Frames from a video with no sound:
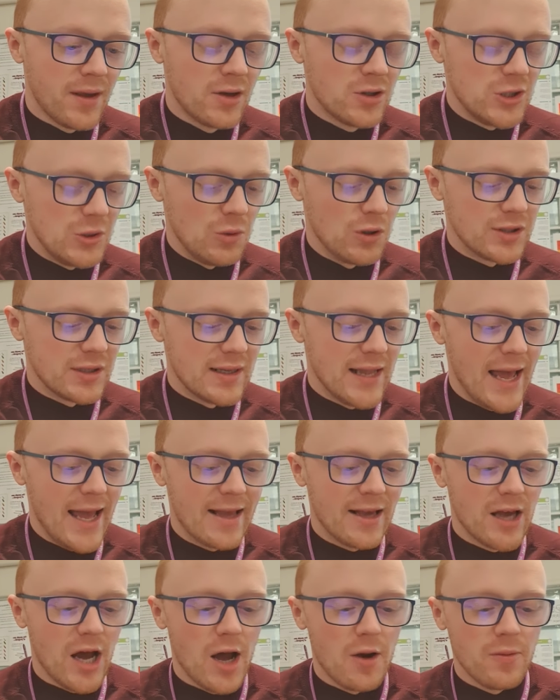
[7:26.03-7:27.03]
She wasn't
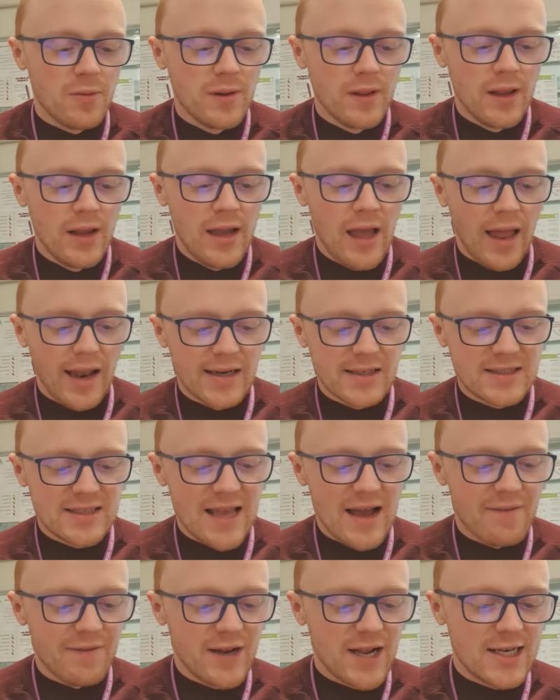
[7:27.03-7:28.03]
letting go. And as
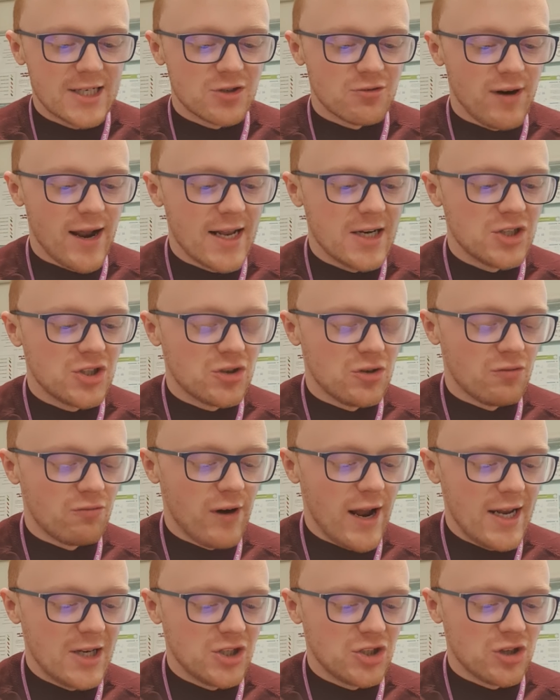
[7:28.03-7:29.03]
the avalanche
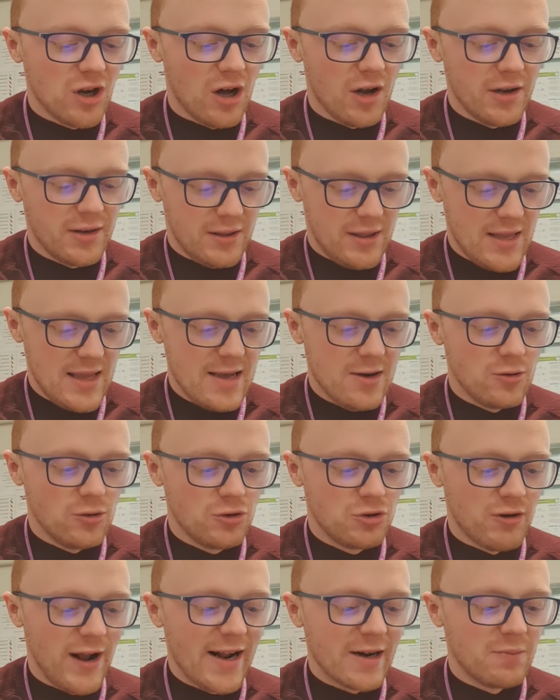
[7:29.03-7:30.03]
raged on, the eagle
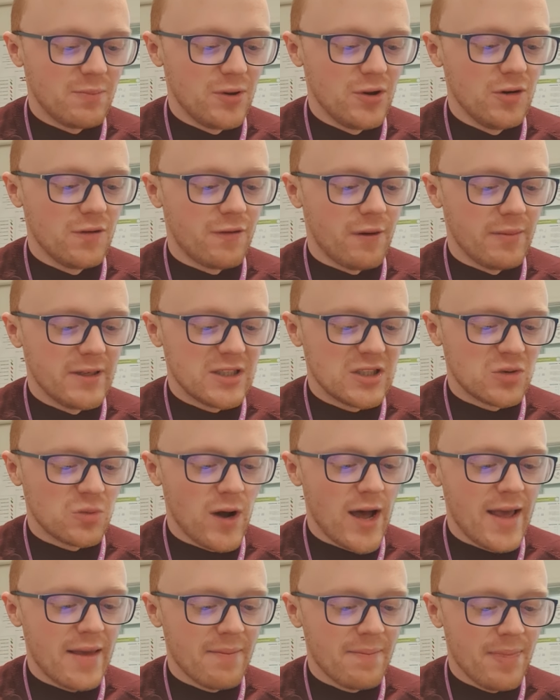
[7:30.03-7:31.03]
dragged Blue from its
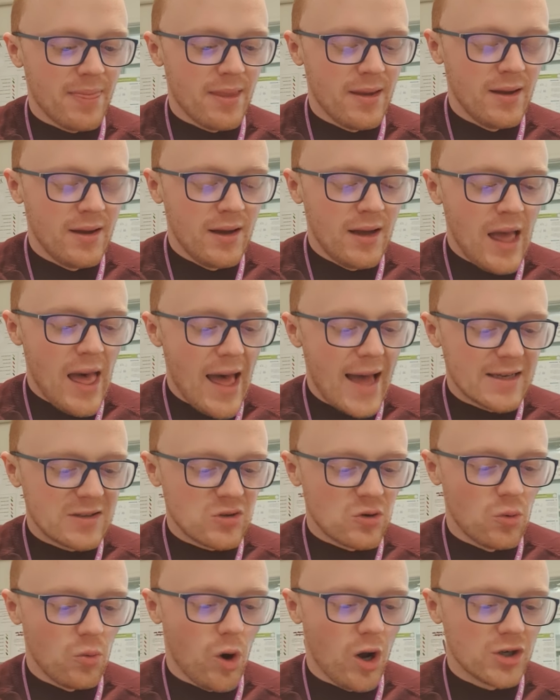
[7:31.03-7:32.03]
sway.
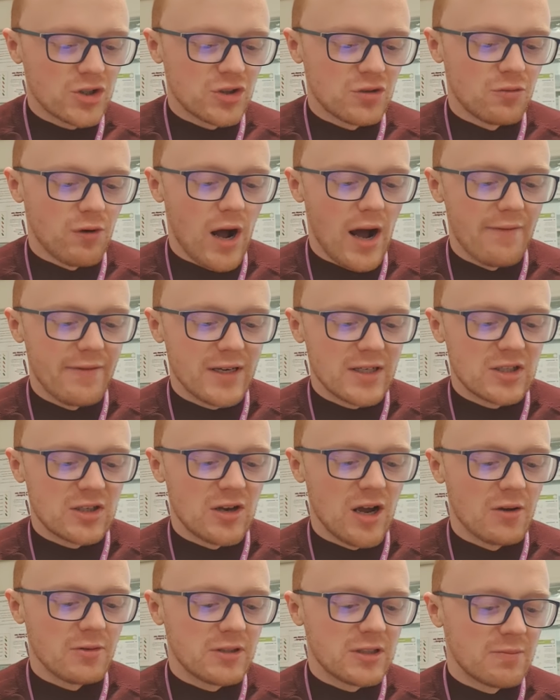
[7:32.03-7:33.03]
Eska watched the writhing
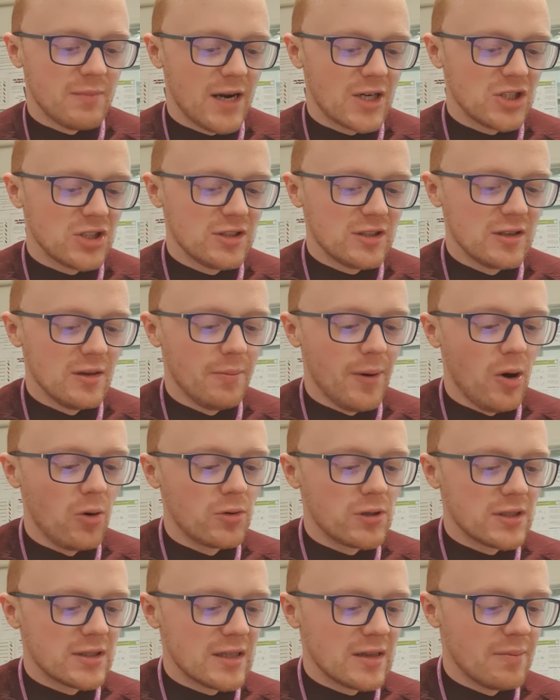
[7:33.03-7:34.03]
snow smash into the
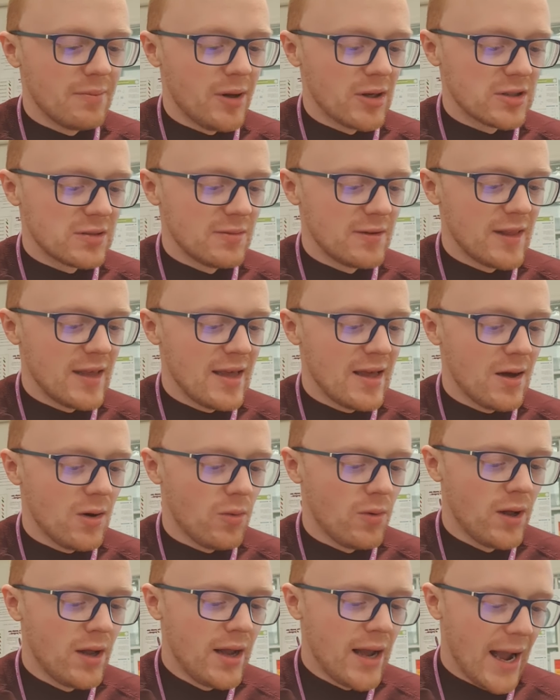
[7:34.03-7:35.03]
boulders at the bottom of the
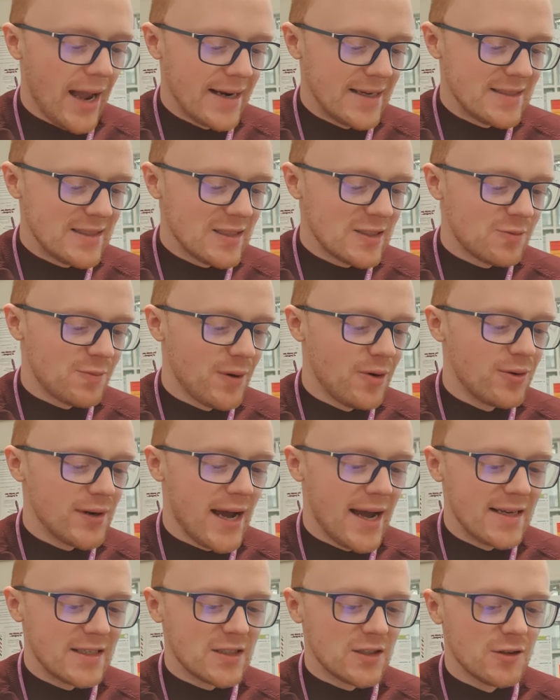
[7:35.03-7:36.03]
hill, and as it spilled
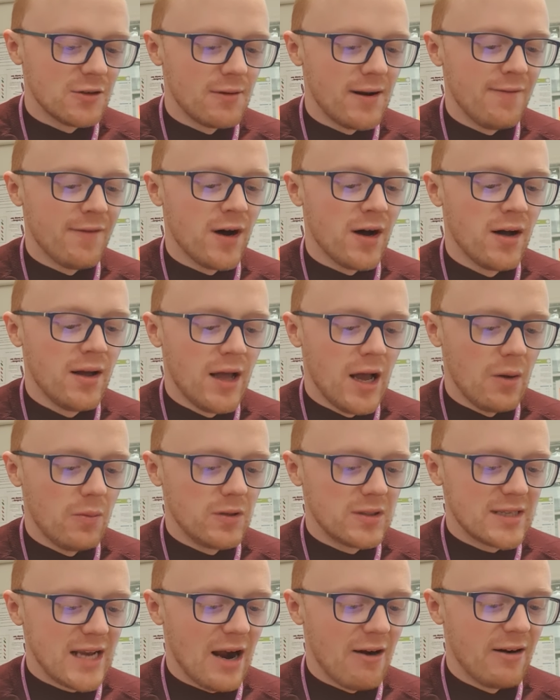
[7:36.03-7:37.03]
out into the river and
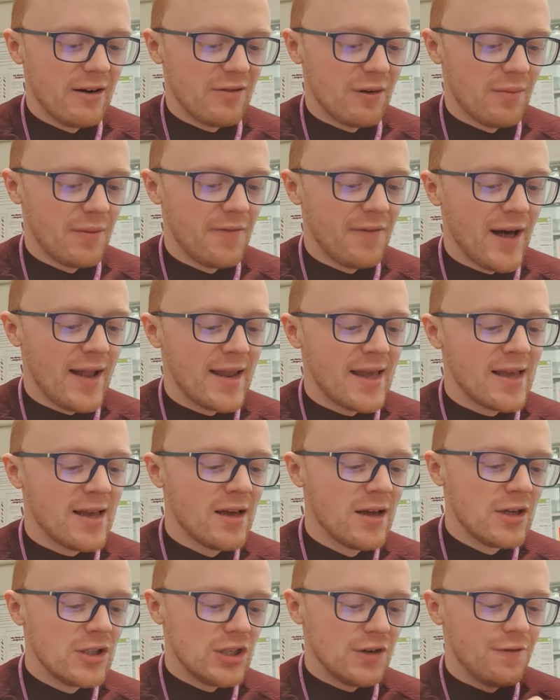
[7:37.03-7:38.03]
was carried from the valley,
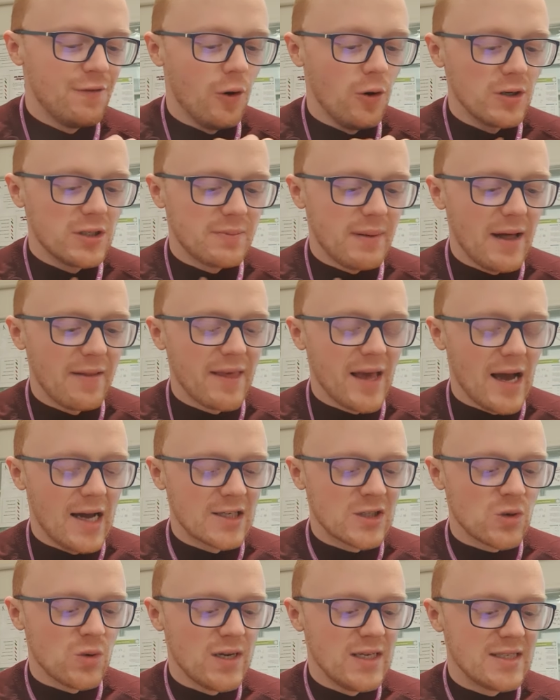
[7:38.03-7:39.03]
she thought about the
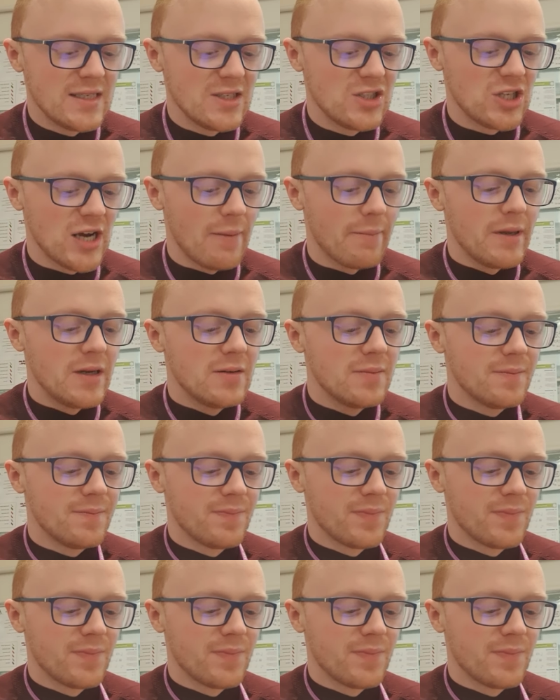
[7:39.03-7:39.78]
Ice Queen's enchantment.